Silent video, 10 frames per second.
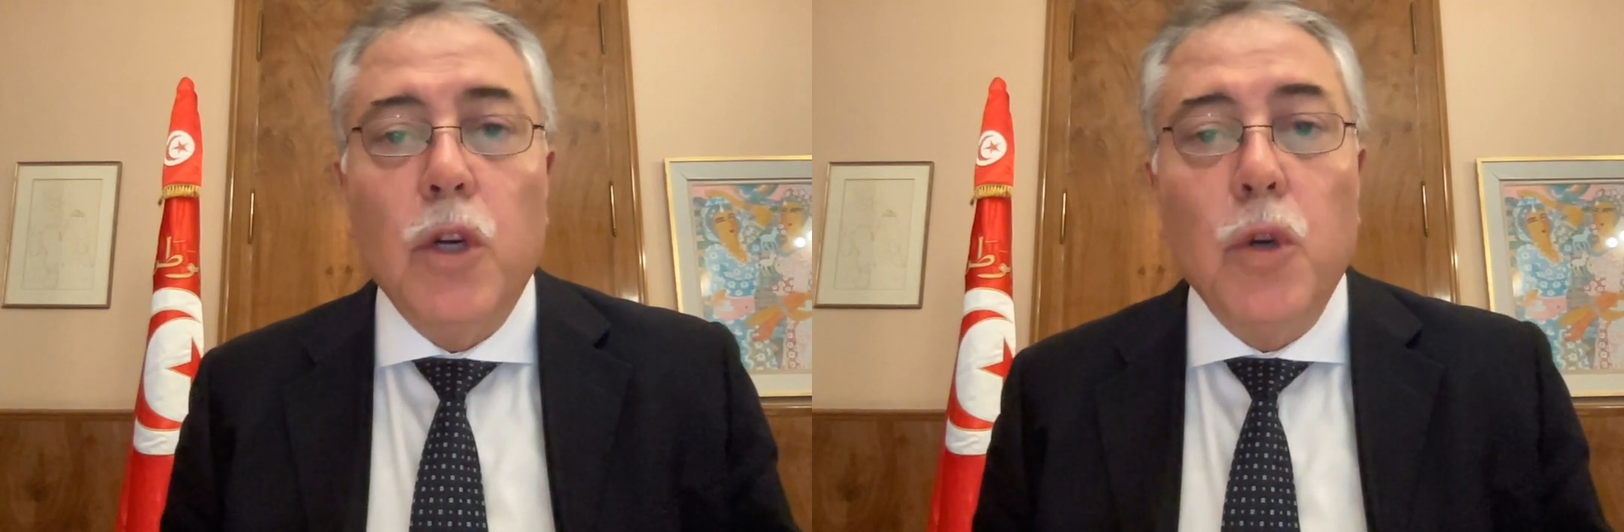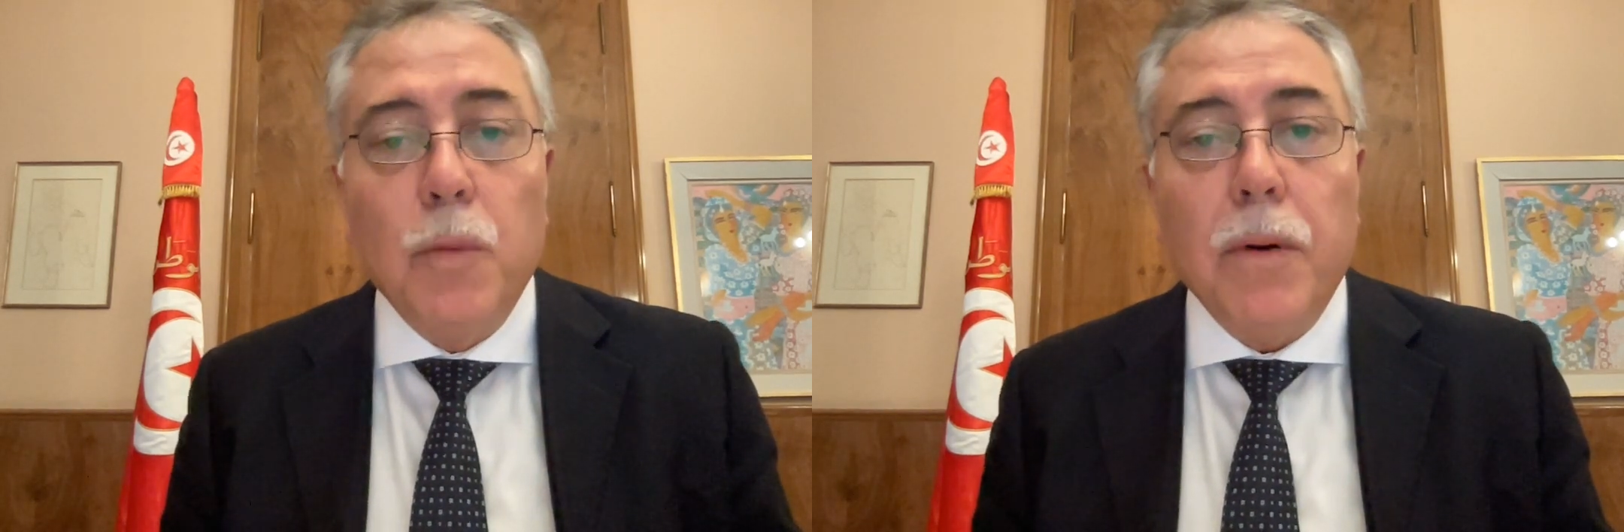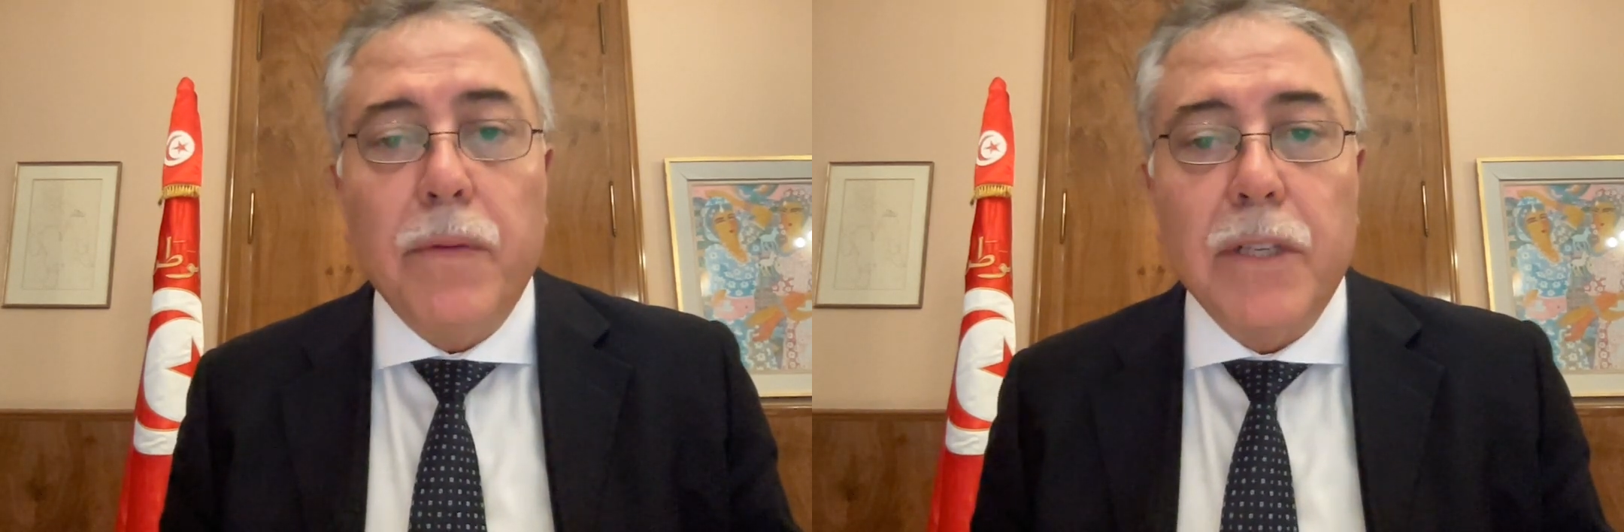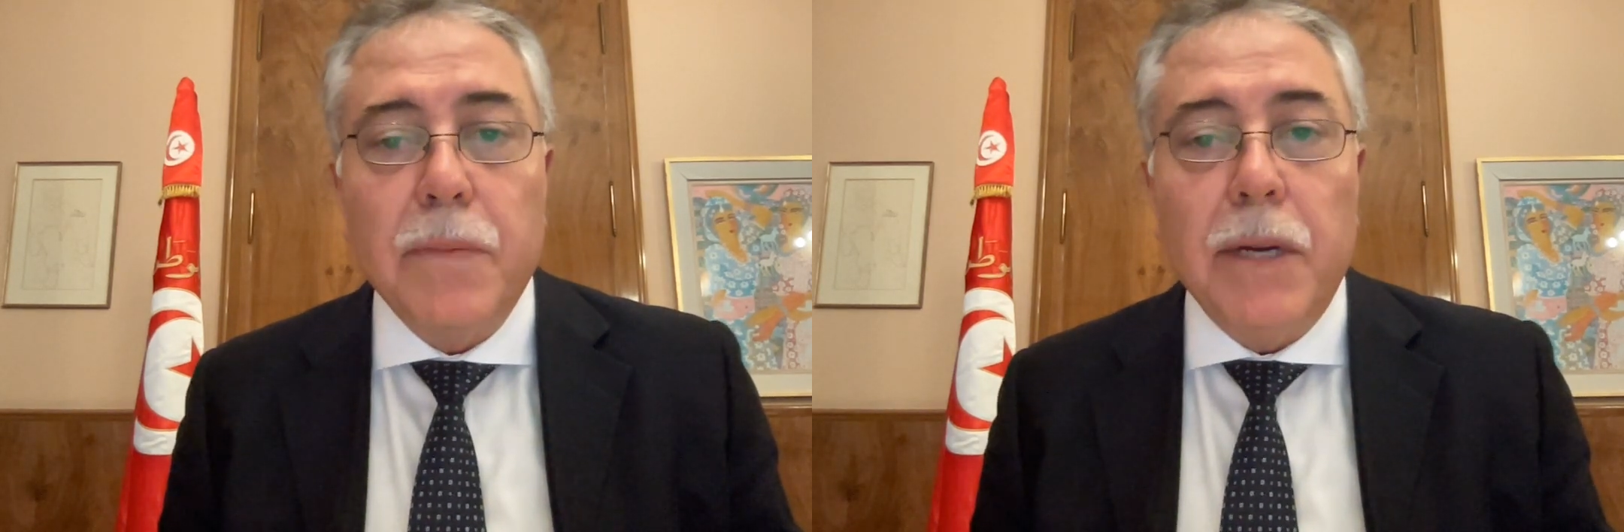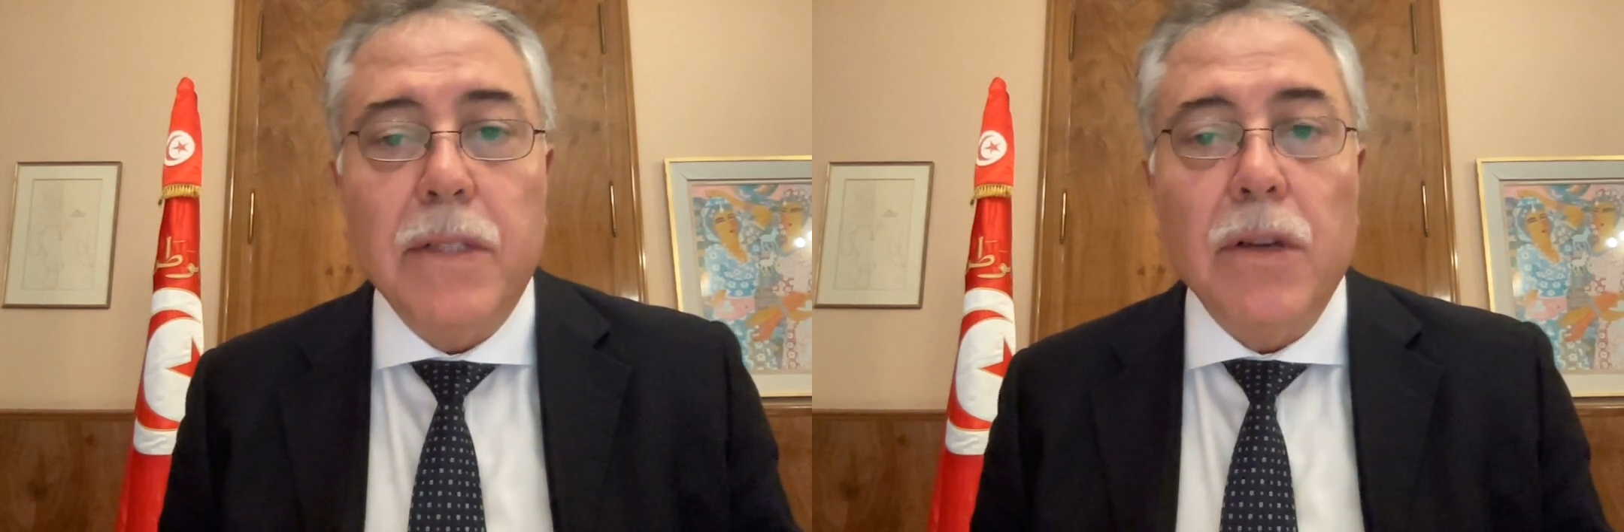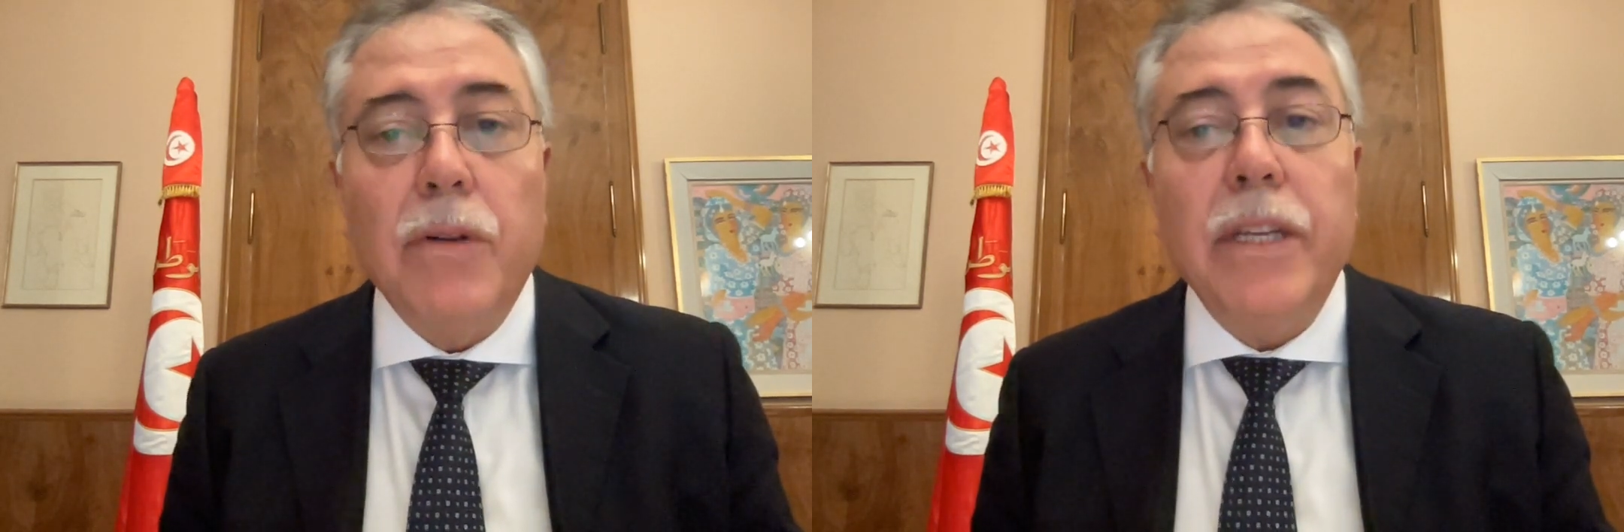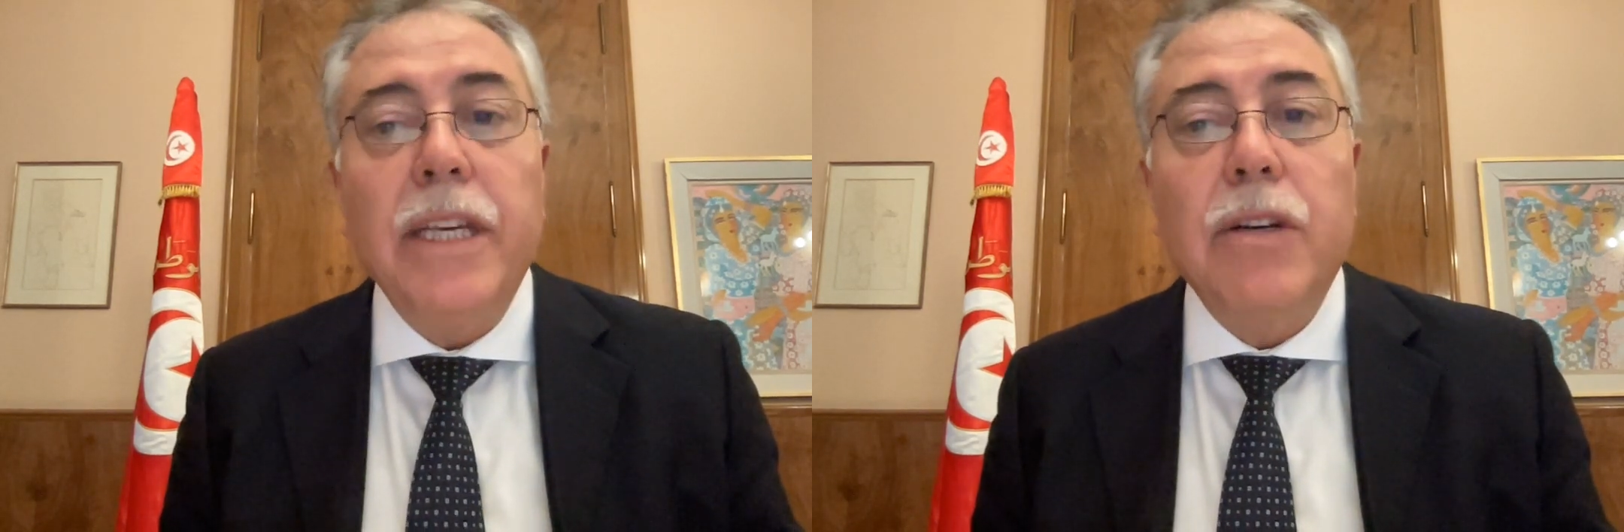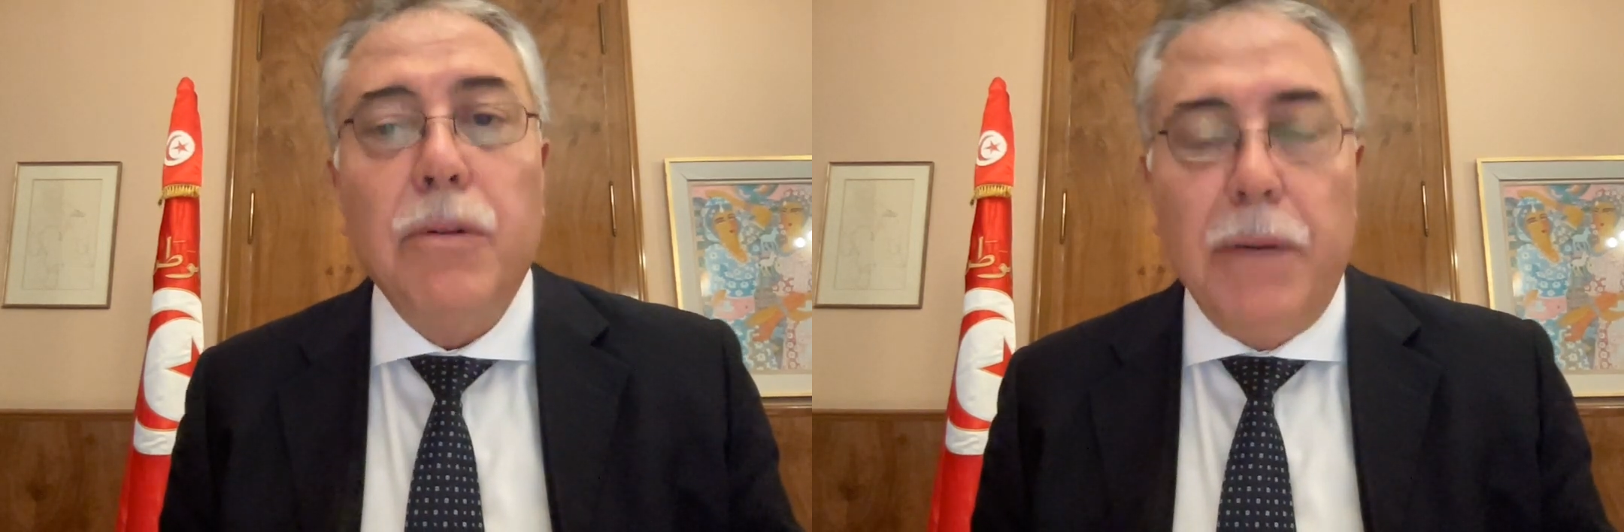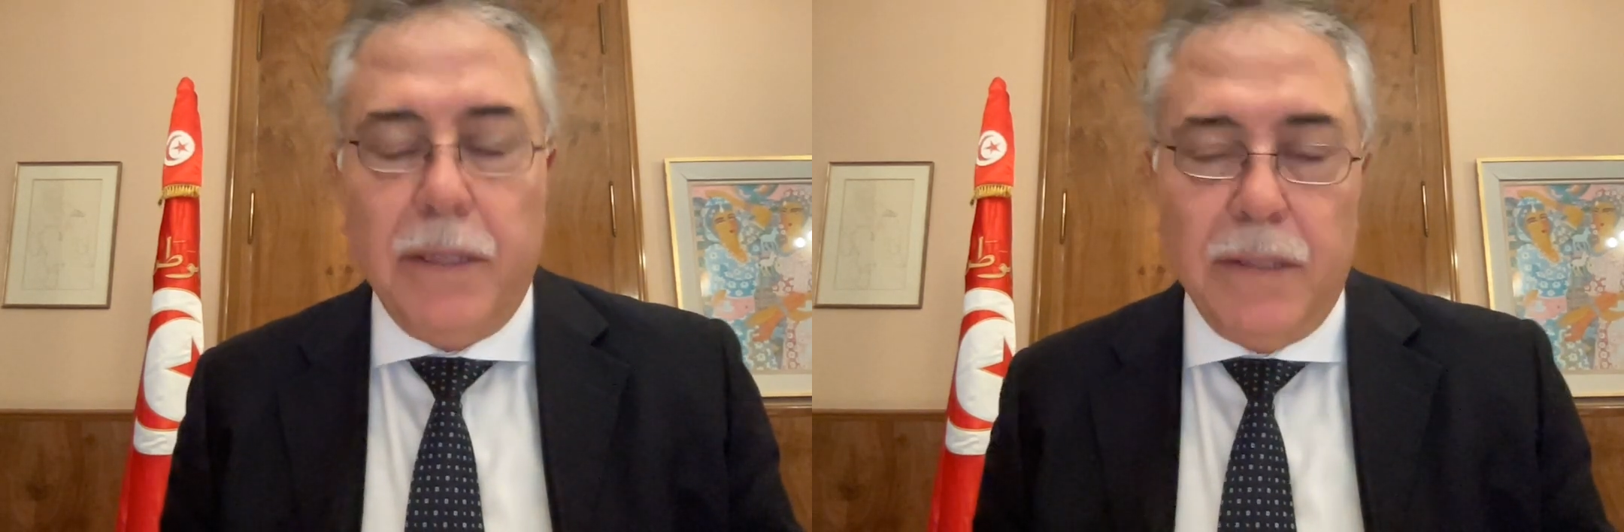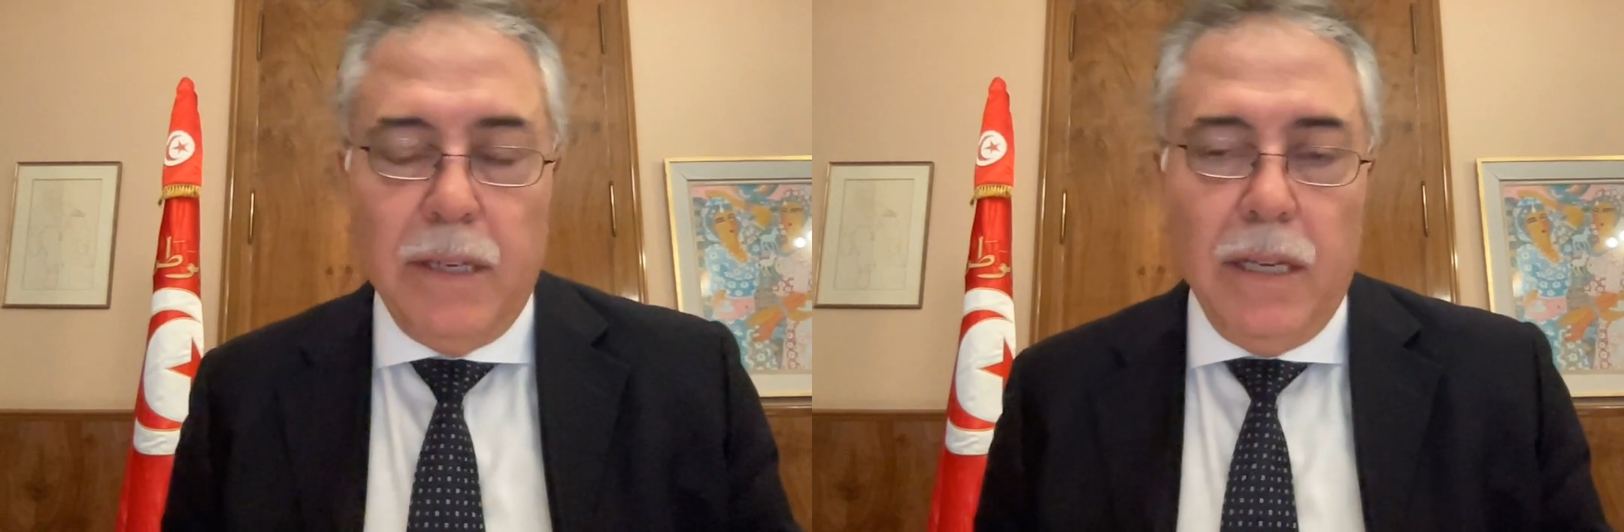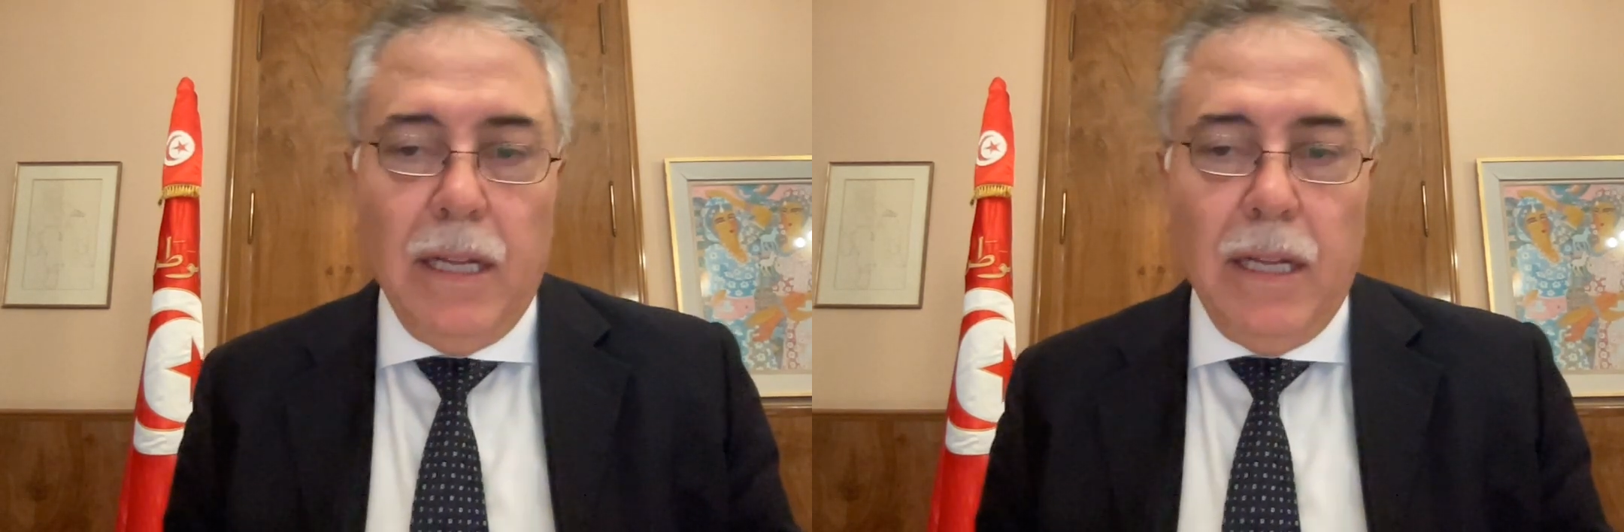group of experts on e-commerce